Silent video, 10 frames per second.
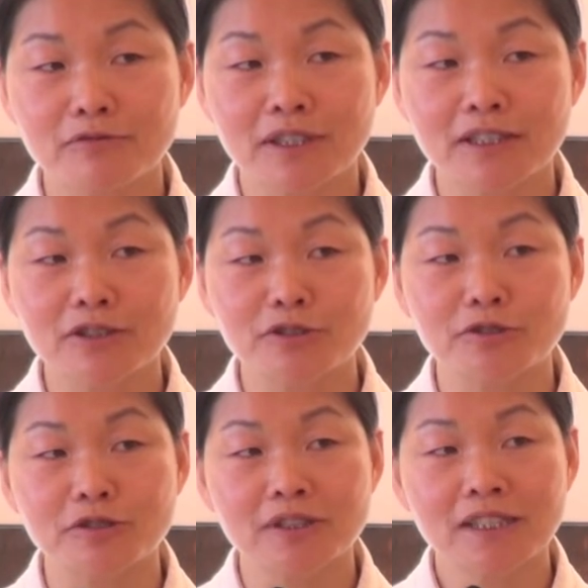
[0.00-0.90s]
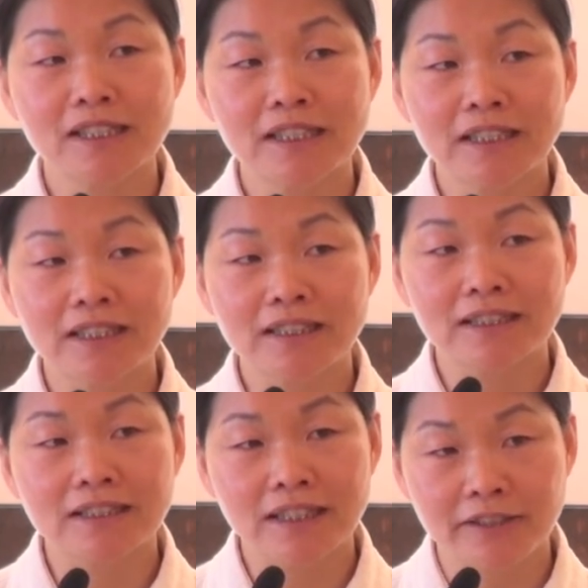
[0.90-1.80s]
wanted to
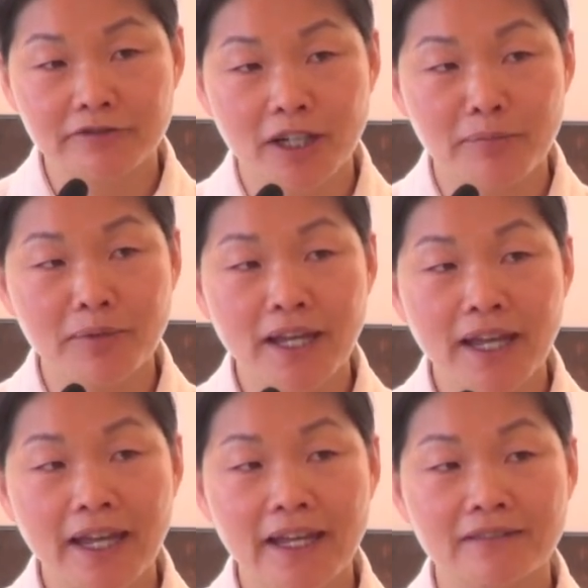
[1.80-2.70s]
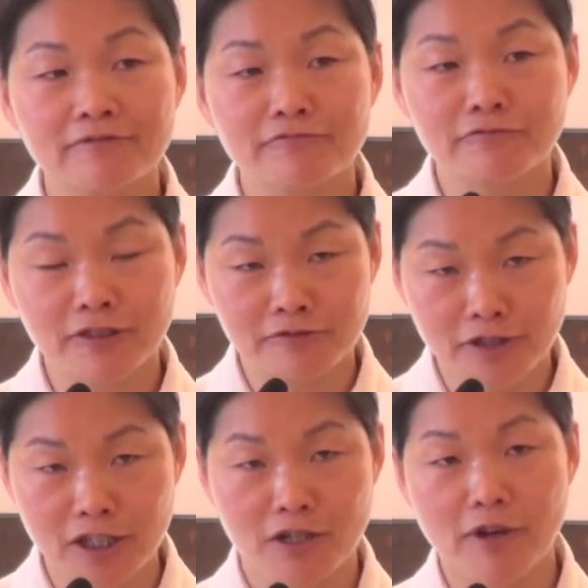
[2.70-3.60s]
give up and
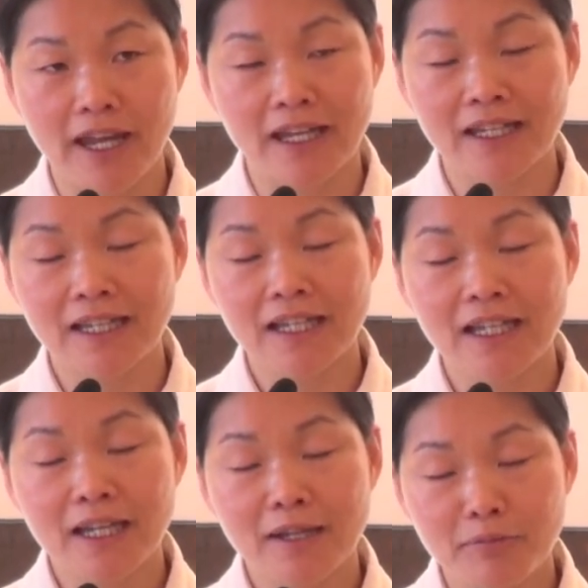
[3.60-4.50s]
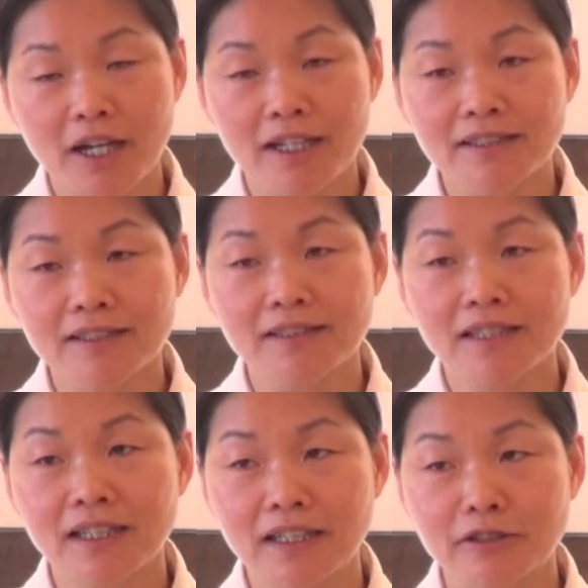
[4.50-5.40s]
run away. But
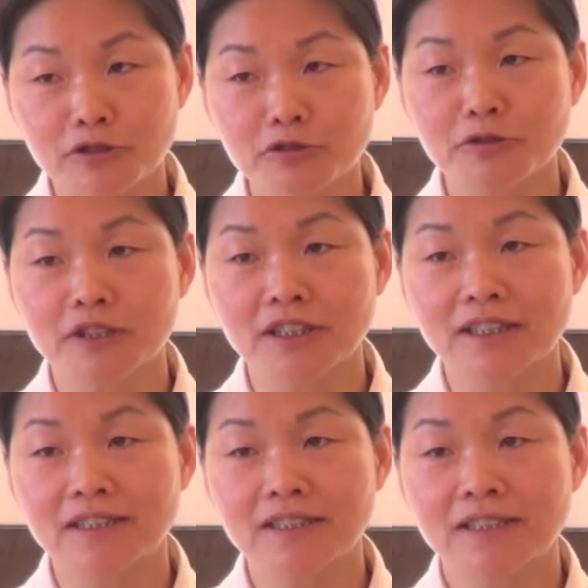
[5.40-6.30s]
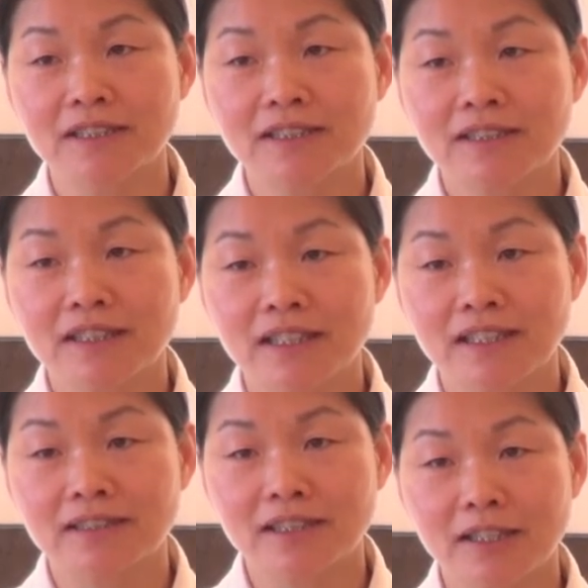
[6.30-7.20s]
he endured
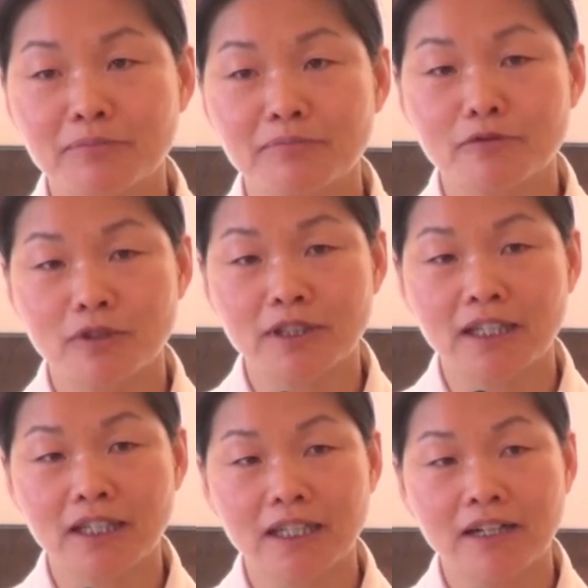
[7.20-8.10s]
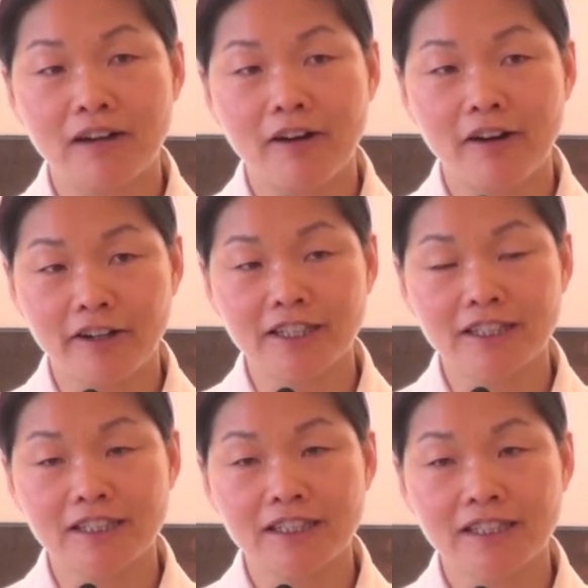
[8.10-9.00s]
and kept working
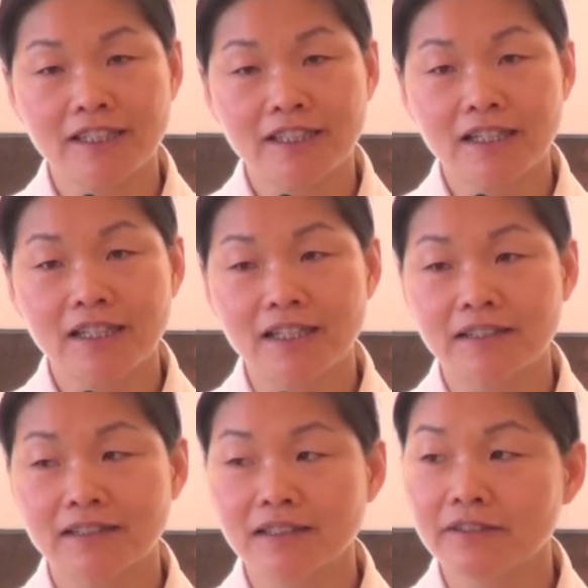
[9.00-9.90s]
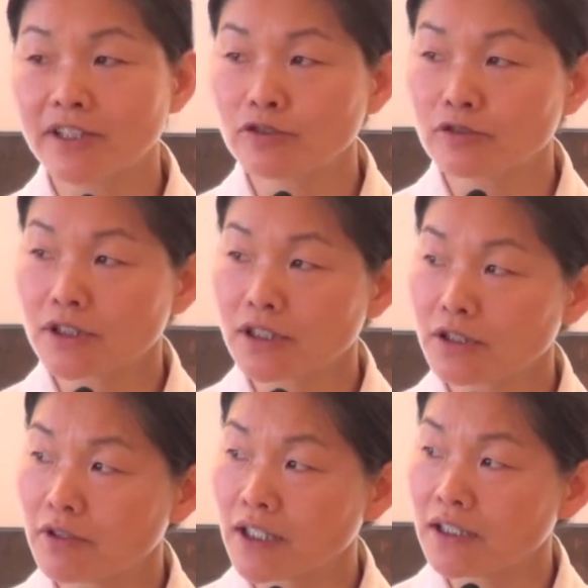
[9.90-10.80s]
hard. And
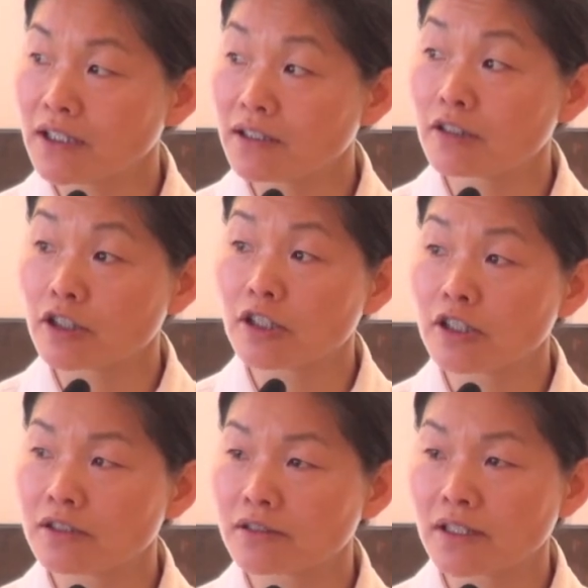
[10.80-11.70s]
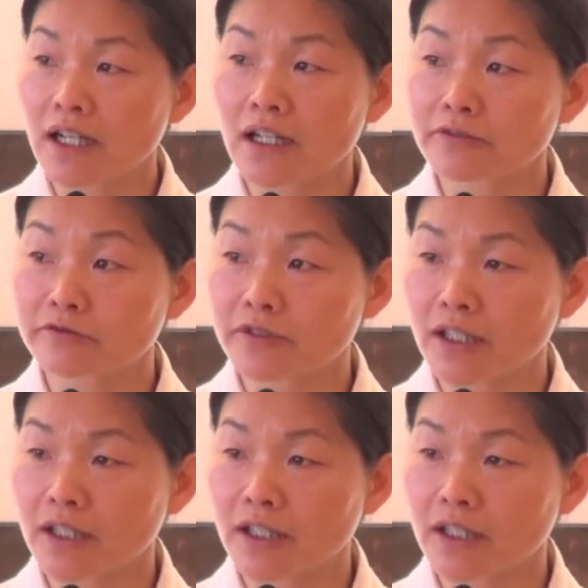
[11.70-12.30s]
eventually, when he learned a lot of